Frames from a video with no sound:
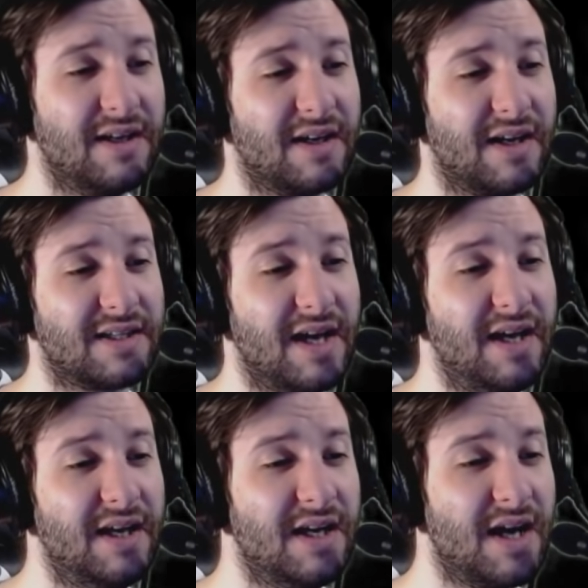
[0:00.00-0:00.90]
I like that.
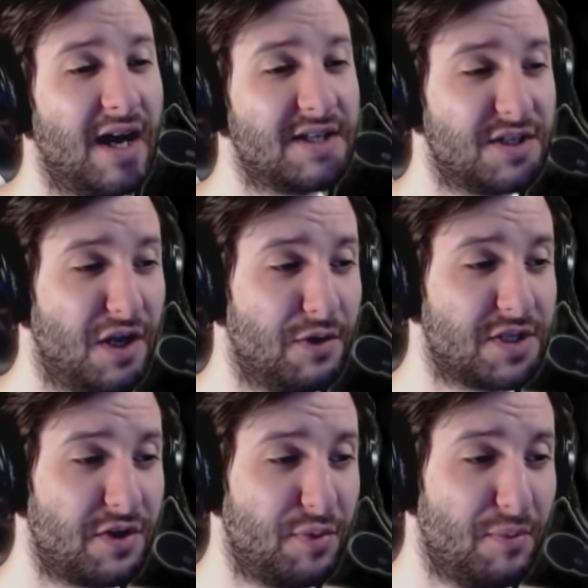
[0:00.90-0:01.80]
Uh, so no one's
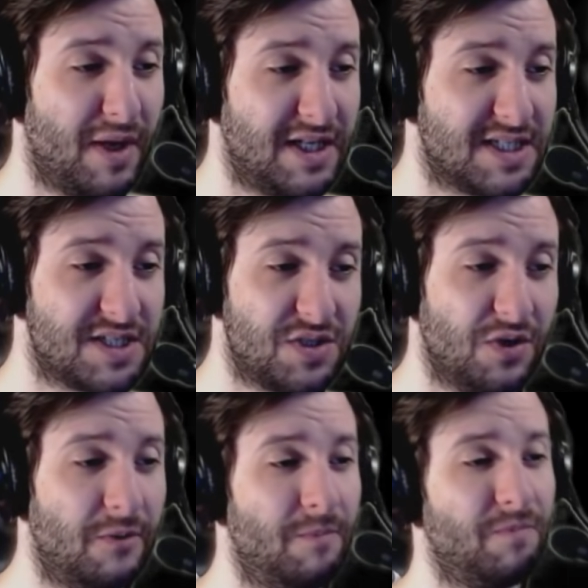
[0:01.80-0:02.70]
already put money into the store.